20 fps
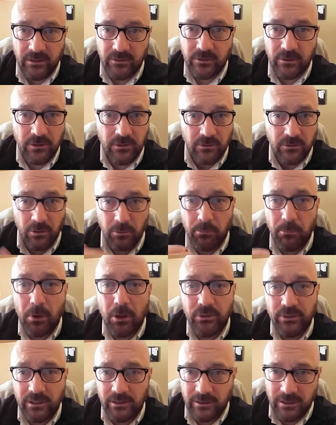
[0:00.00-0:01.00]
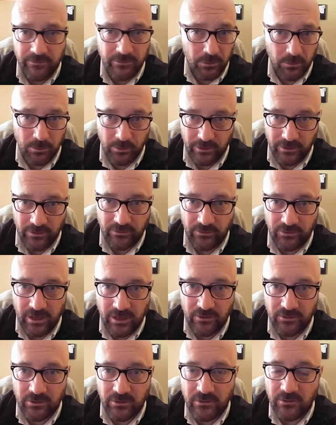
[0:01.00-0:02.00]
So these are multi-level
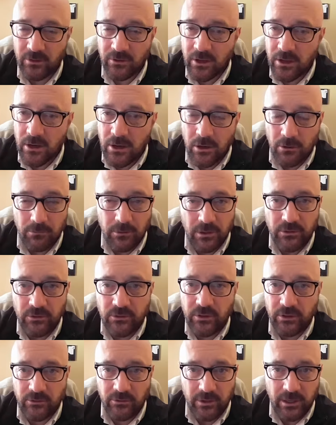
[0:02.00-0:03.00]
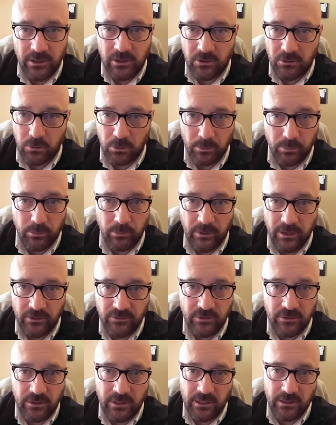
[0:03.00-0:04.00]
organizations run just like a
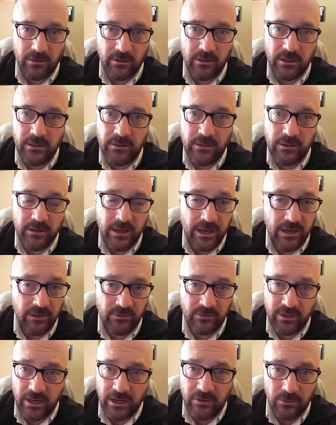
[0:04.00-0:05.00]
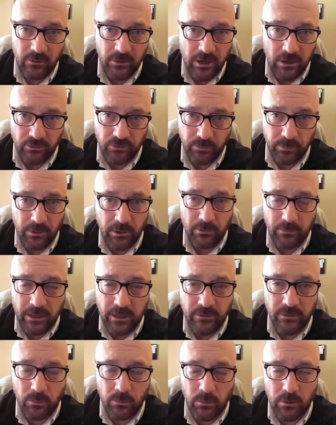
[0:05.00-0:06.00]
corporation here in the United States or elsewhere
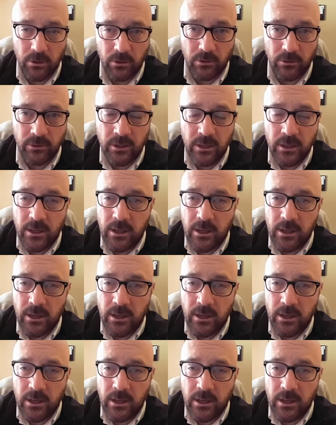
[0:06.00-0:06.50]
around the world.